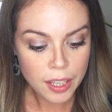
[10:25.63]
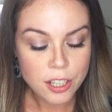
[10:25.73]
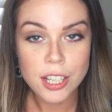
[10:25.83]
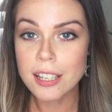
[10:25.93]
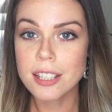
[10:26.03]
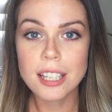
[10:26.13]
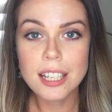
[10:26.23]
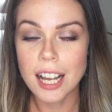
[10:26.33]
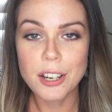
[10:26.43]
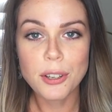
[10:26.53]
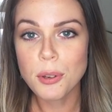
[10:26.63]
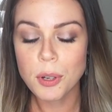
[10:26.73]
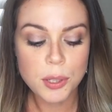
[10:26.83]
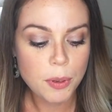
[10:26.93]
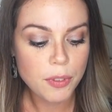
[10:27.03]
Justin, I know you
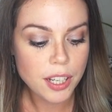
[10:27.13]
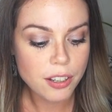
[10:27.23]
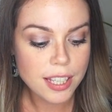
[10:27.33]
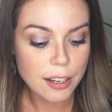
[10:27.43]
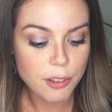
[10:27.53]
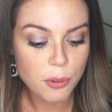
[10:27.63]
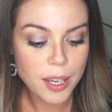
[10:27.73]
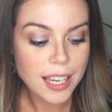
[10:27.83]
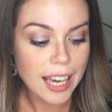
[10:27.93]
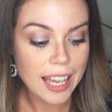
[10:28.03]
watch my videos every week,